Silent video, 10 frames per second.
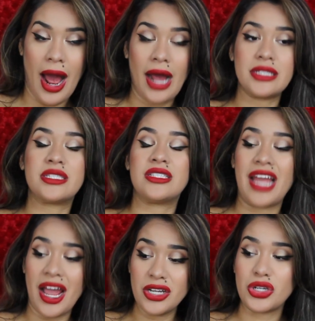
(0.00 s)
I
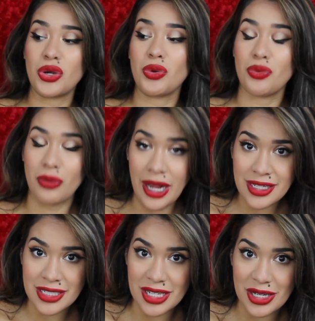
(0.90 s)
stand
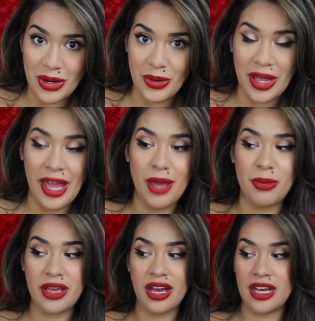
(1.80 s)
corrected,
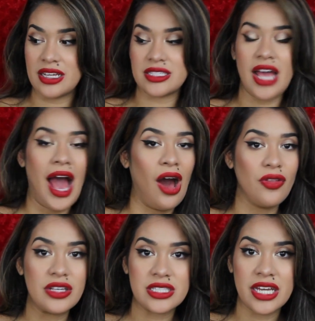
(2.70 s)
okay? Because
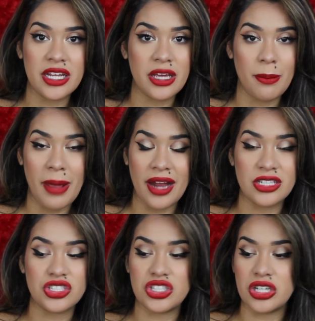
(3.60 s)
how this kid can
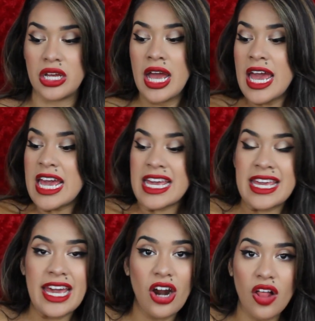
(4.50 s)
manage to
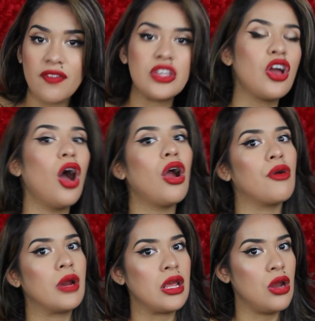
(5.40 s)
get all of it, y'all
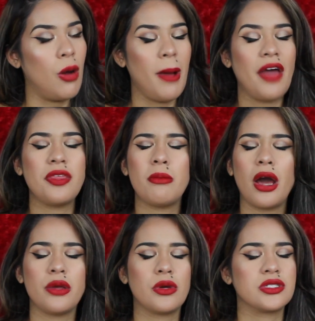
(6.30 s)
already know Bath and
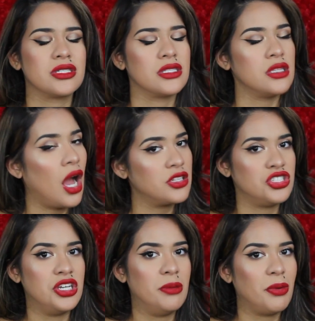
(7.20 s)
Body Works is not
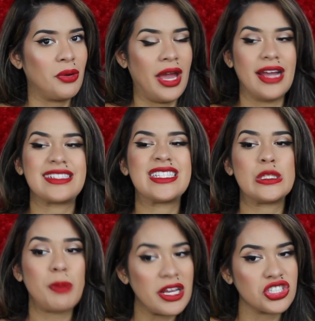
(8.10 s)
cheap, okay?
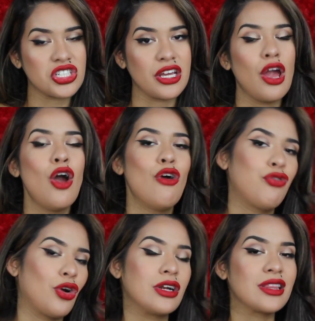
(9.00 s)
Especially
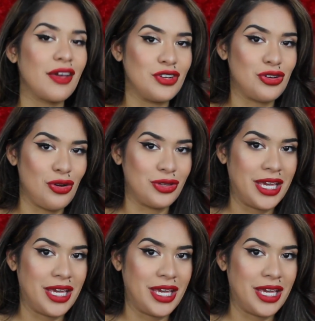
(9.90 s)
for an 11-year-old